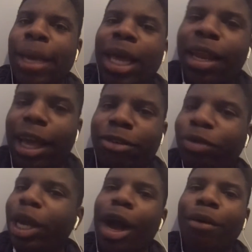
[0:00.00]
In life,
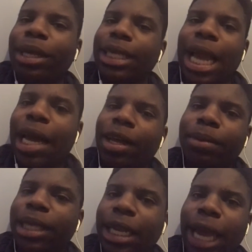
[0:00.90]
we always got
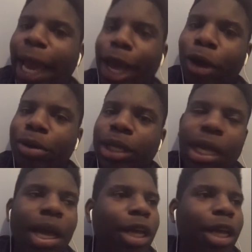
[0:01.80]
ups and downs.